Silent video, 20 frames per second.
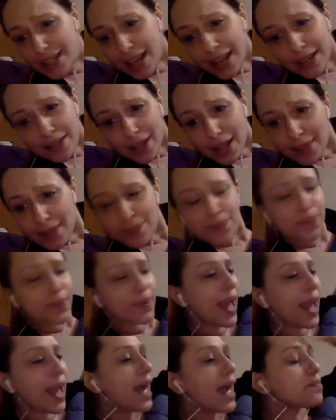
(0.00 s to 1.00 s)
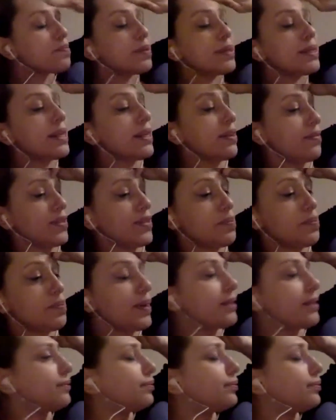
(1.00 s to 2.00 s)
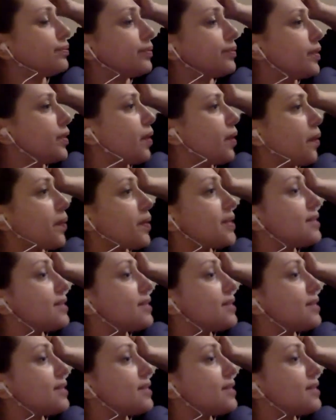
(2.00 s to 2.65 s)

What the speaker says: I can't believe it's been, at